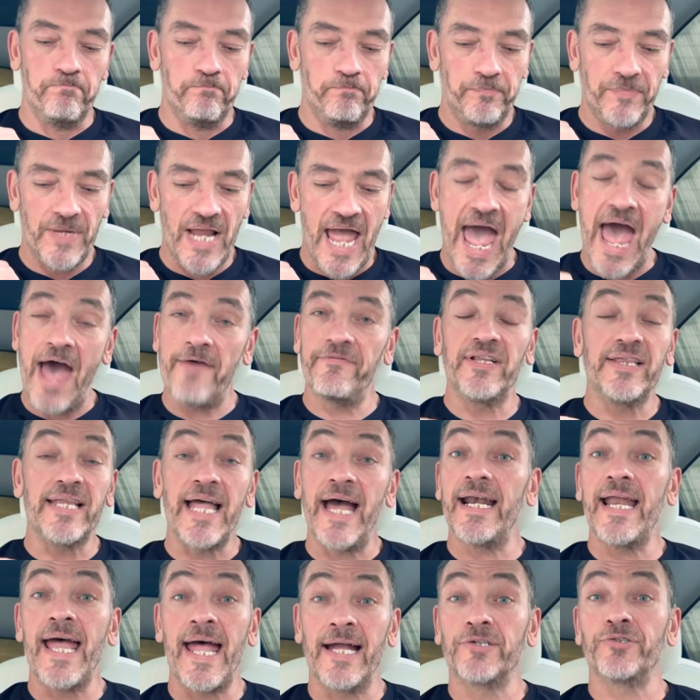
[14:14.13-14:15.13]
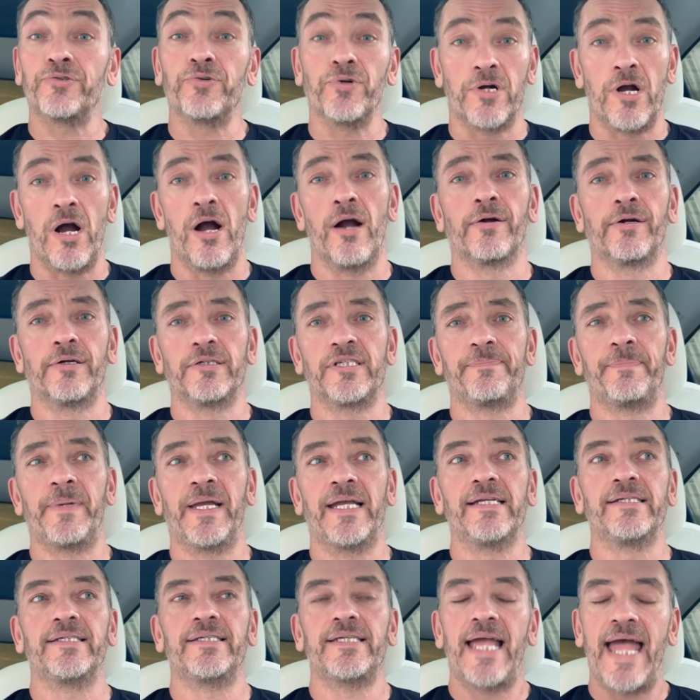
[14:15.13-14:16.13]
Having that extra cargo
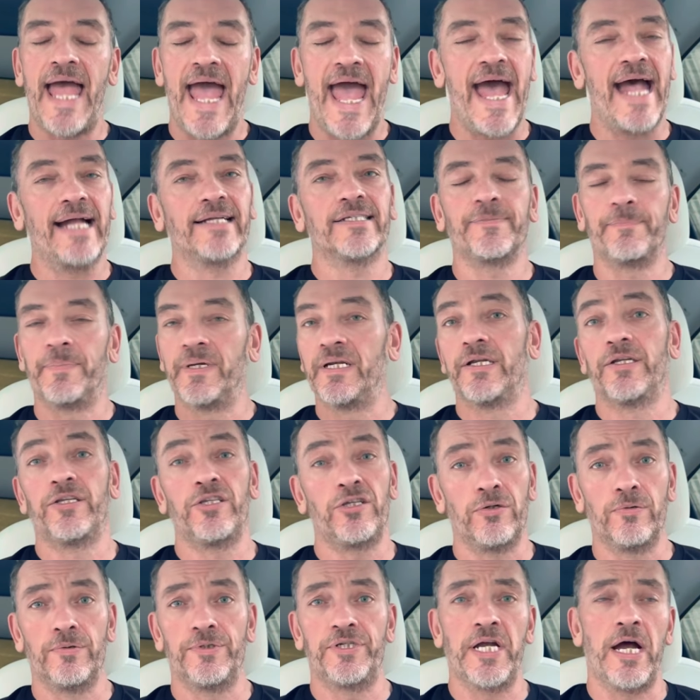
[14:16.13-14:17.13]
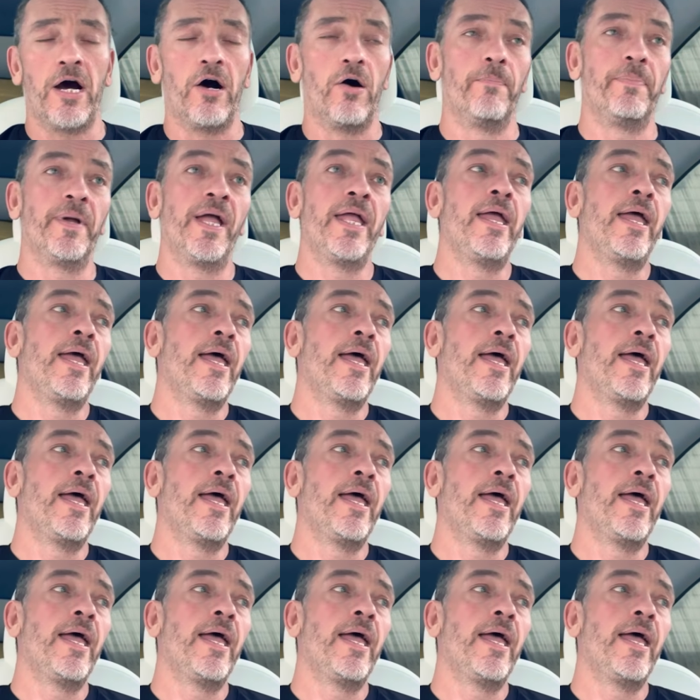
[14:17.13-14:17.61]
space has been a huge help.